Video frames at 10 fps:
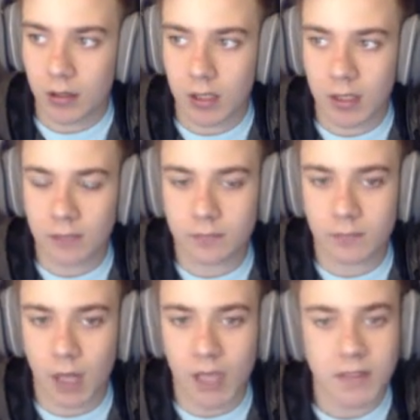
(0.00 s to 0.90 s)
And
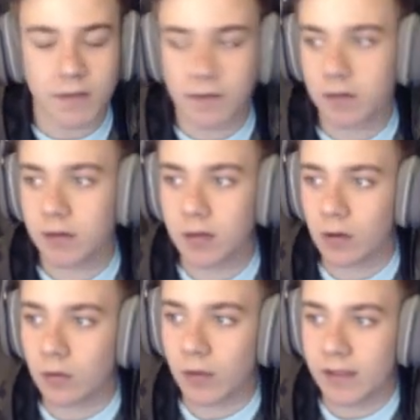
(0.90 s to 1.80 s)
I just
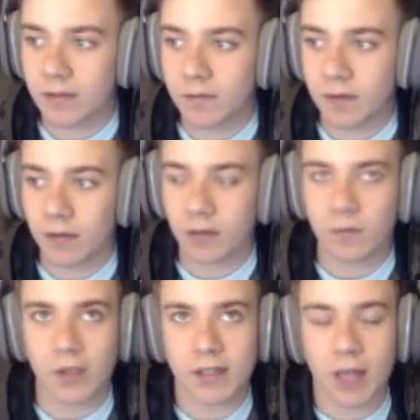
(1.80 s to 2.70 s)
don't like the feeling
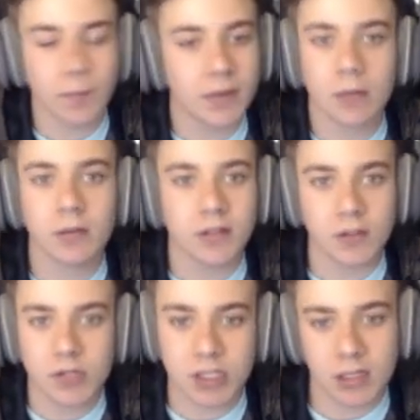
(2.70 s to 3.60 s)
of like not being able to
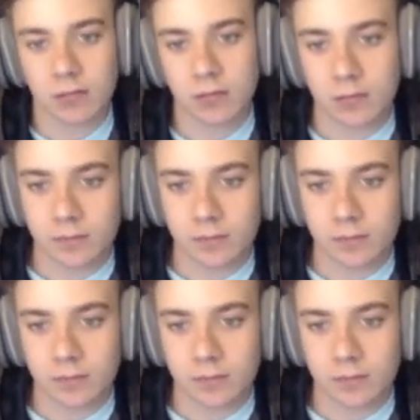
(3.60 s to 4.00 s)
do shit.